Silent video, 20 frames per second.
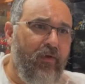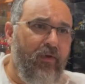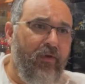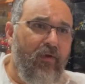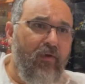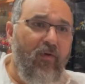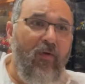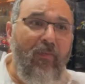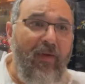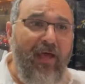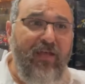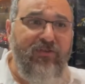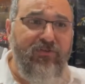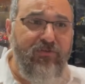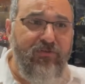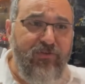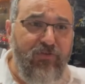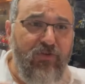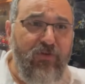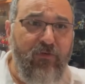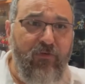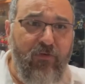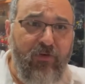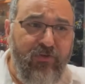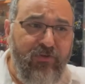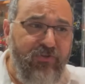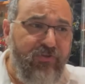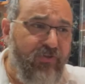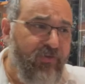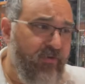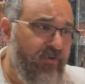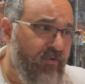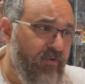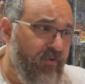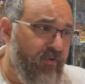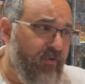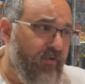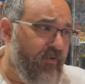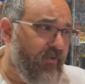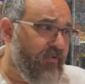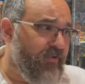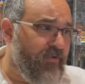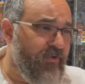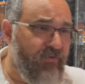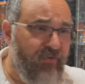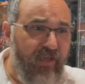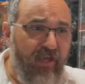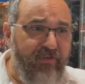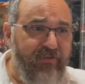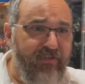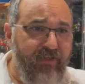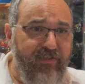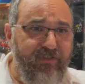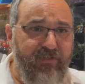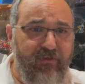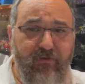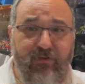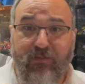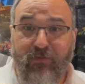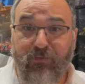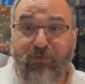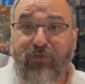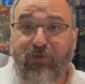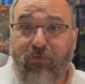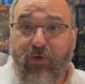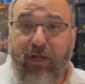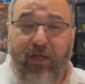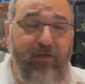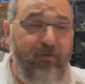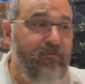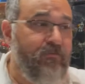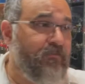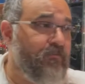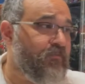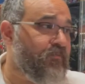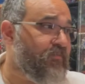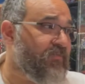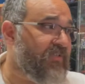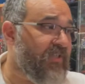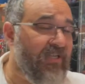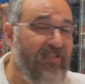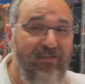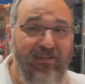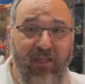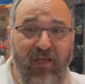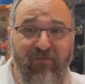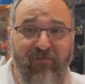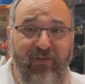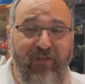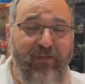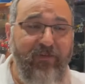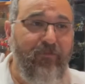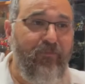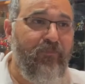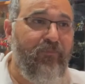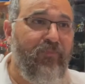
But Masters of the Universe 2000 X series was great. I loved it.